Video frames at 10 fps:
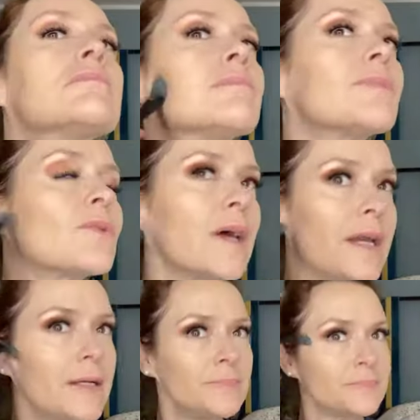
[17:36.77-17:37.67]

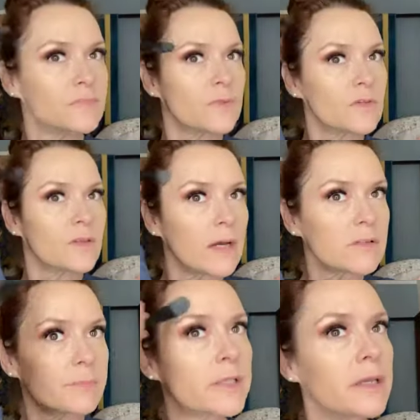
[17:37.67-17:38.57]
Okay, see how it's
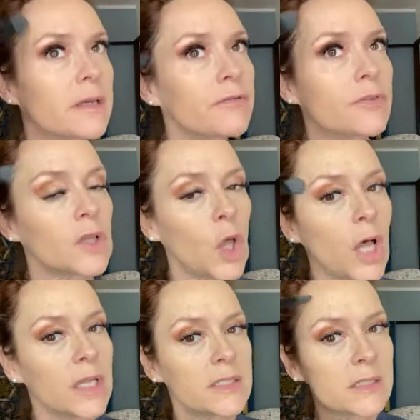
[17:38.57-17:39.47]
blending in
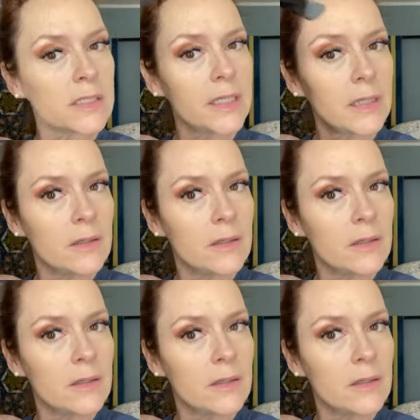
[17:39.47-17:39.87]
flawlessly?